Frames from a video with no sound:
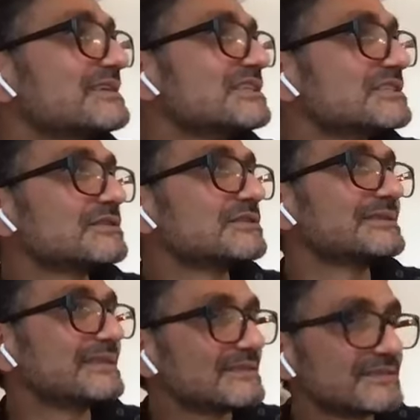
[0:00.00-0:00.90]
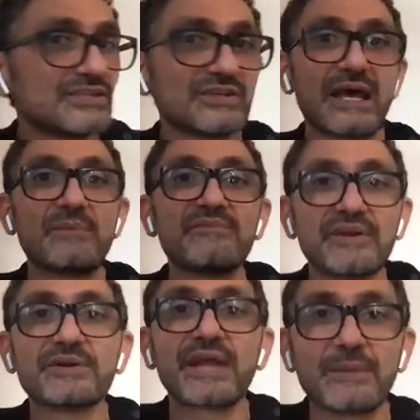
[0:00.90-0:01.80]
one
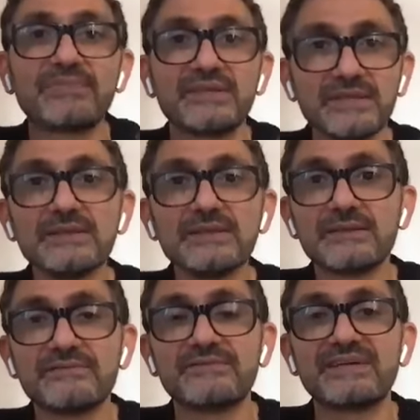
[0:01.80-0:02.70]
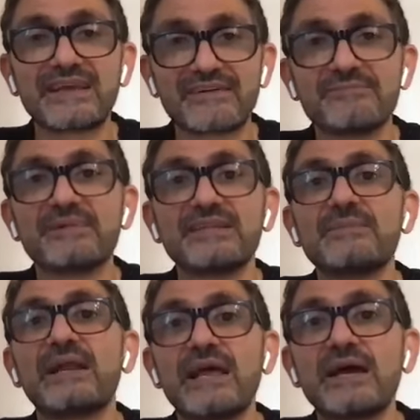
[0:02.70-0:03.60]
decision I'm very happy that I
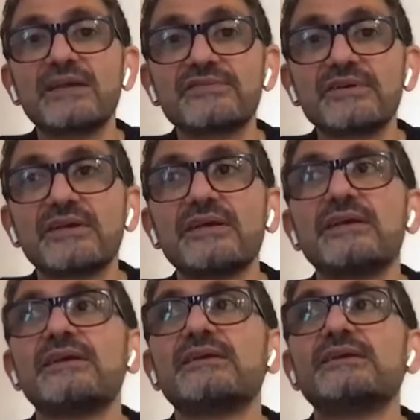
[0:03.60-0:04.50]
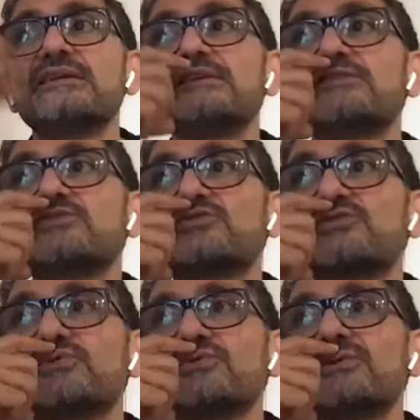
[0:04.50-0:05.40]
have made in my life
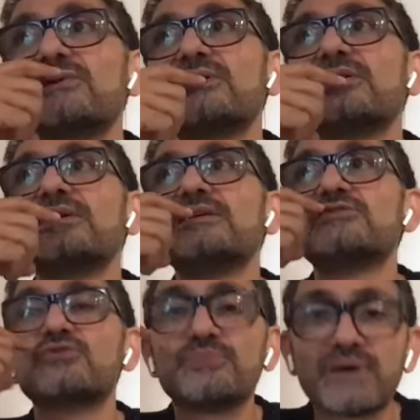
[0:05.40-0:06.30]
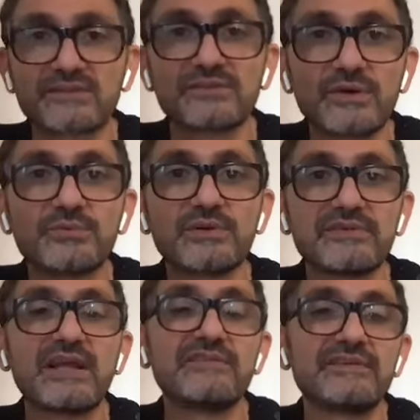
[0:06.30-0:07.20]
is to
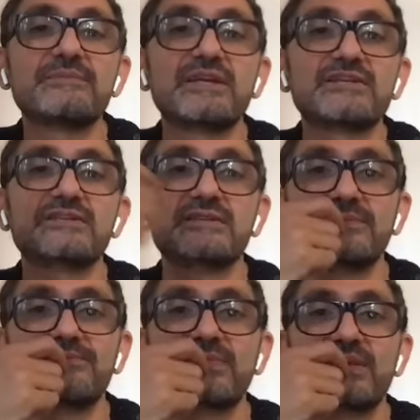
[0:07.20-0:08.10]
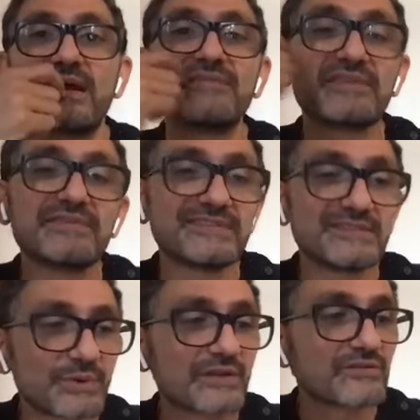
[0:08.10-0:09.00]
partner with LVMH. I
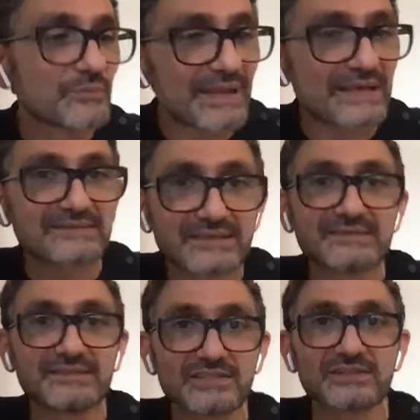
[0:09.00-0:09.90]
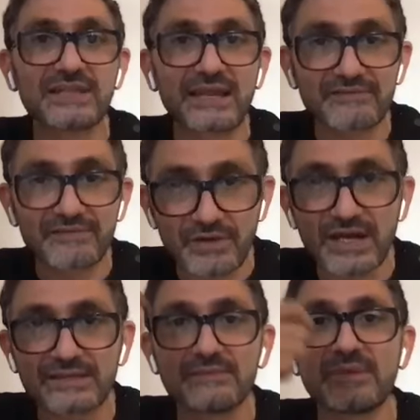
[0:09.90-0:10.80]
think this is one of the best decisions I
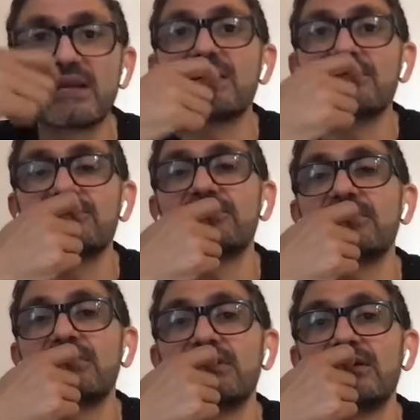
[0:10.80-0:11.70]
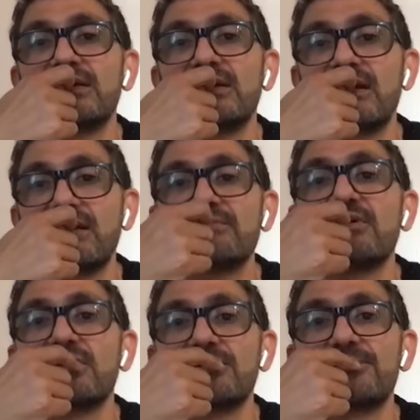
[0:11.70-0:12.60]
have ever had in my life,
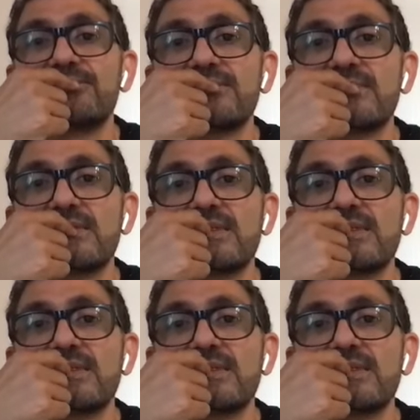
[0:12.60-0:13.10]
ever.